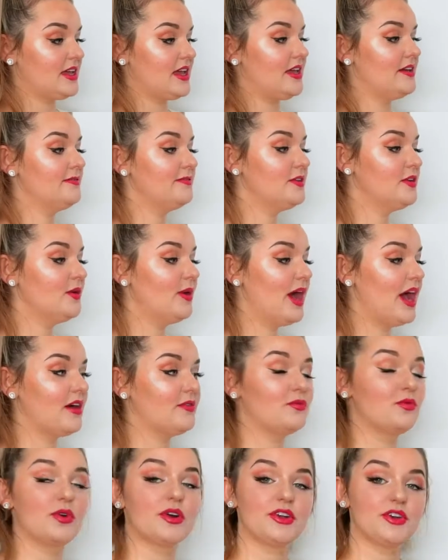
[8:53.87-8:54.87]
If you
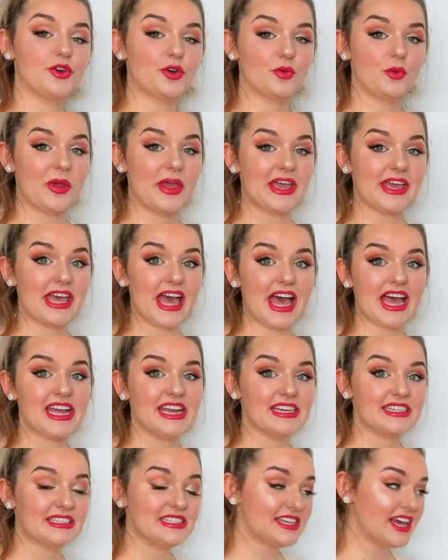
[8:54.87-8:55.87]
have worn your wig
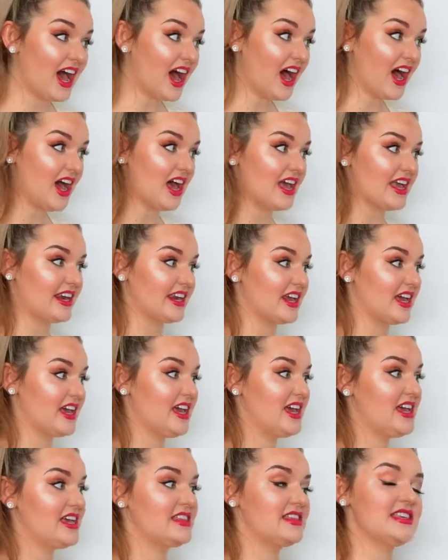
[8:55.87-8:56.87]
a ton,
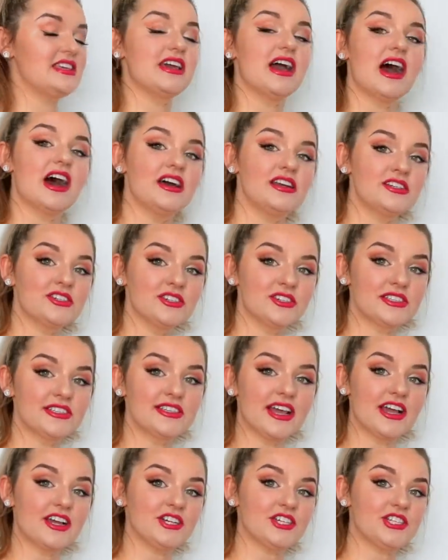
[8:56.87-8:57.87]
the under
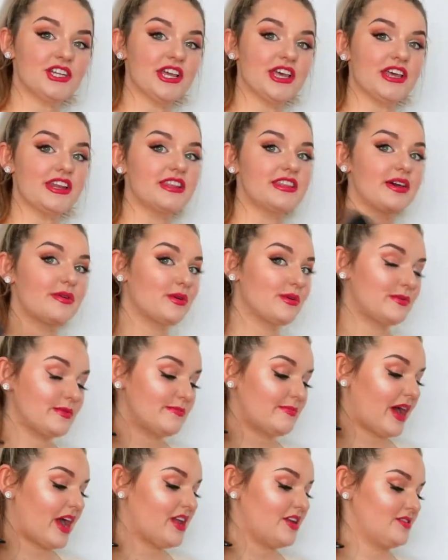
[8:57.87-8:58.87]
section that would be
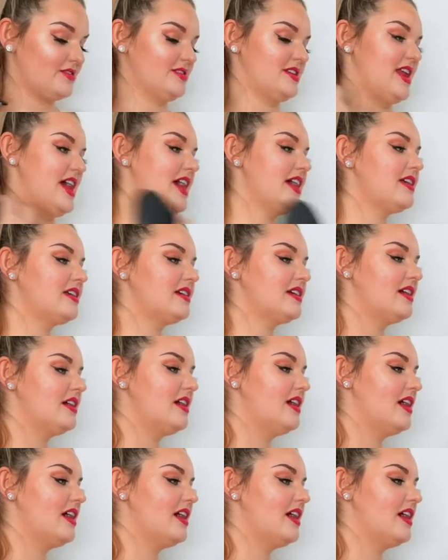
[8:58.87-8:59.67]
by your neck